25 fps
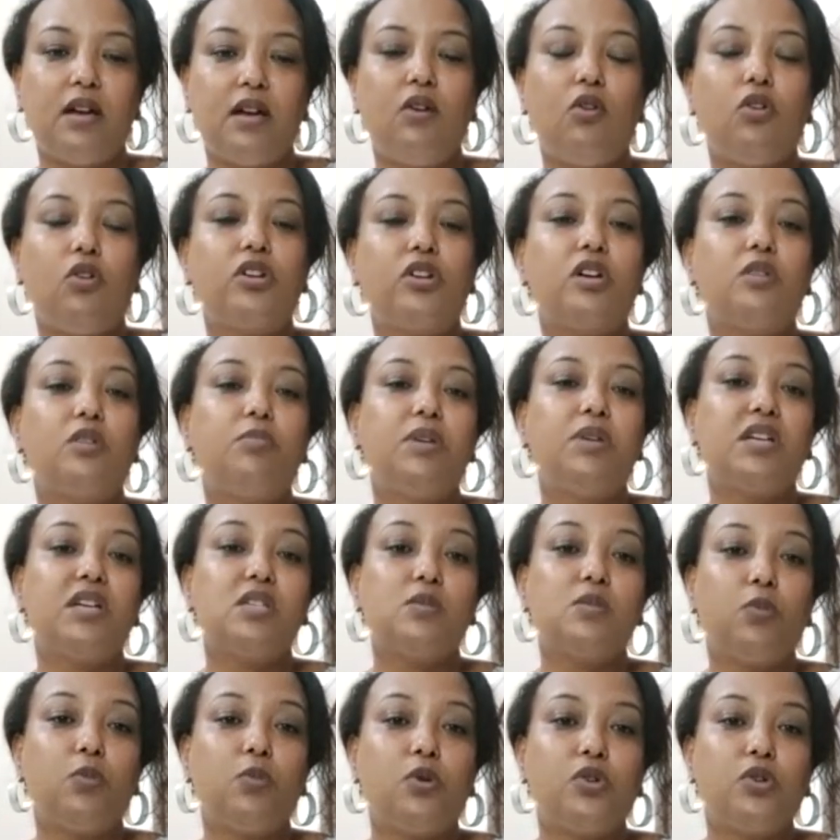or it could be
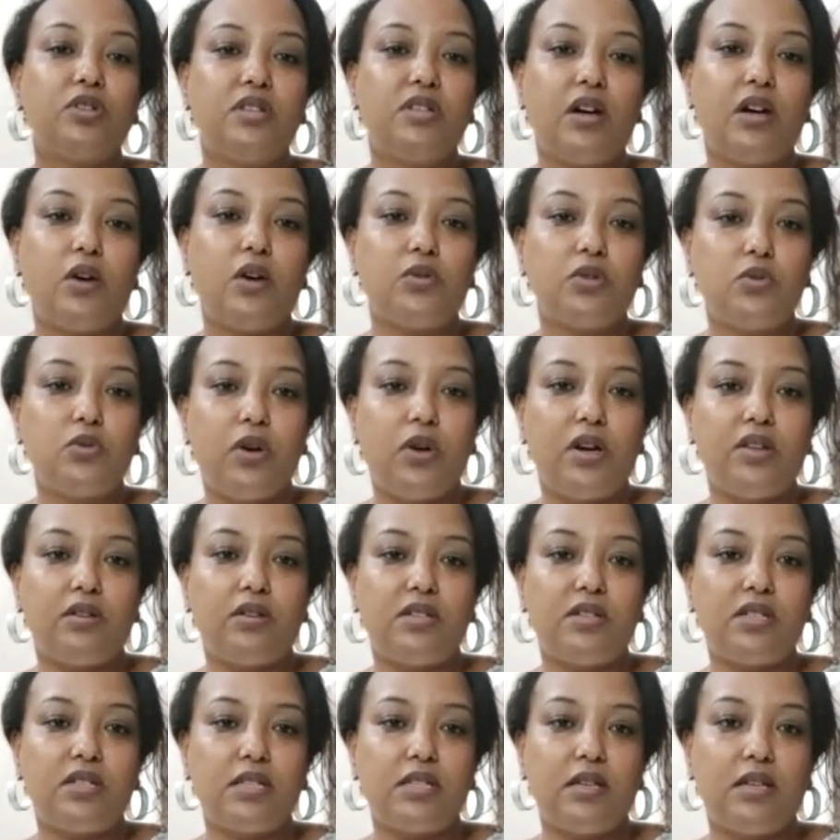exported out to other
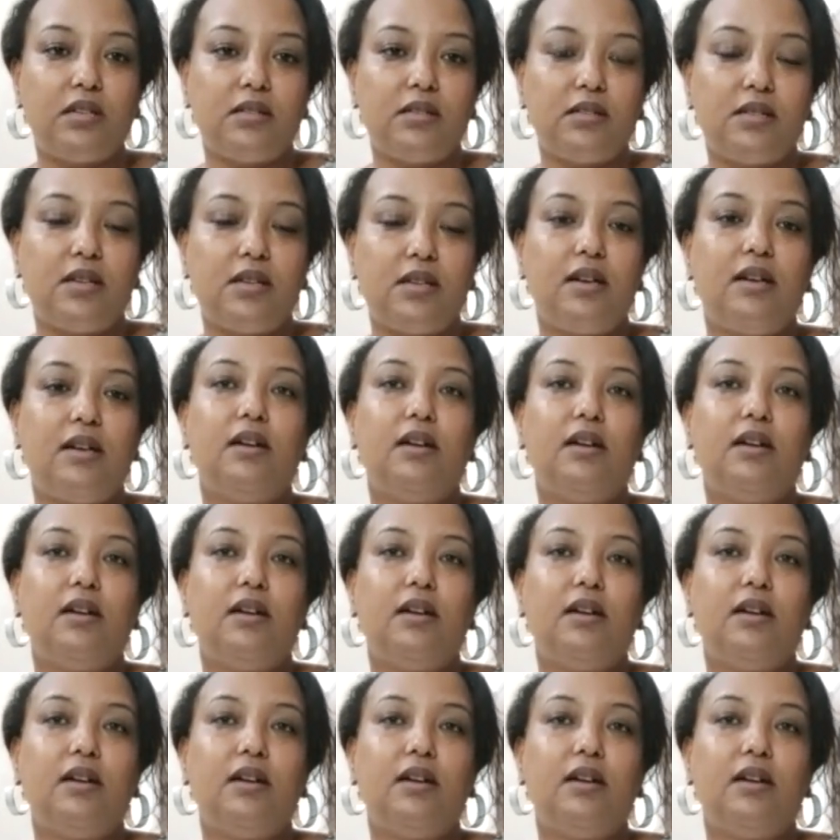states.